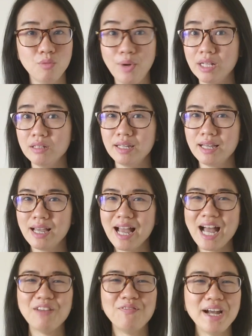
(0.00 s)
Well,
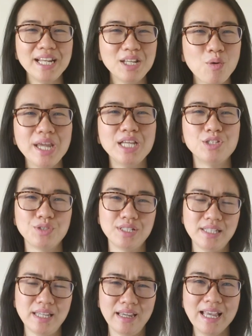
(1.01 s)
I find it quite
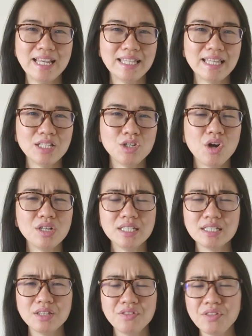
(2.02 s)
interesting that God
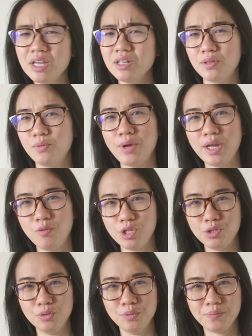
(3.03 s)
doesn't think the way we
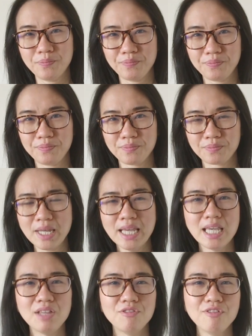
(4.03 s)
do.
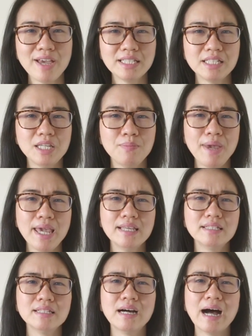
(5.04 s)
In fact, He
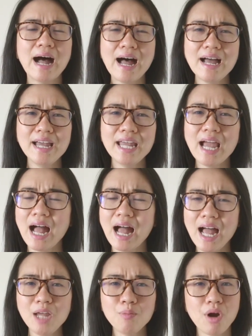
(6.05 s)
pays a high,
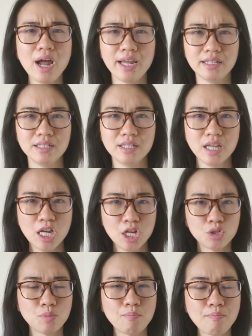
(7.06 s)
high price
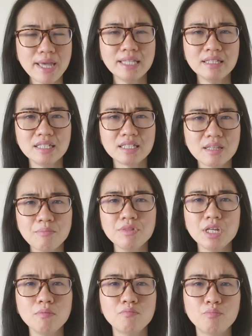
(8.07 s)
to mend
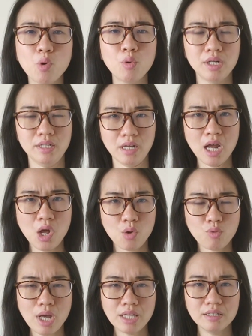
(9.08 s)
something
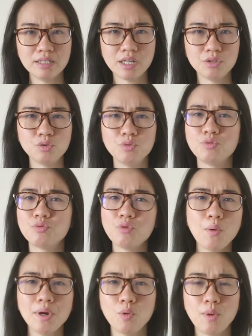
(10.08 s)
broken rather than to
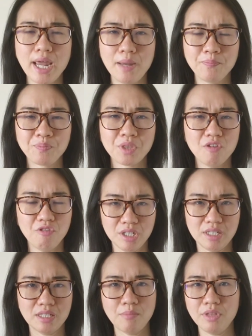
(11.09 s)
throw it away for
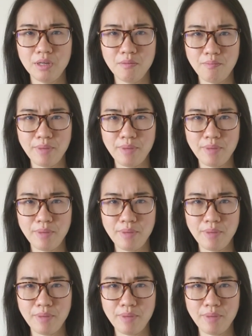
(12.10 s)
something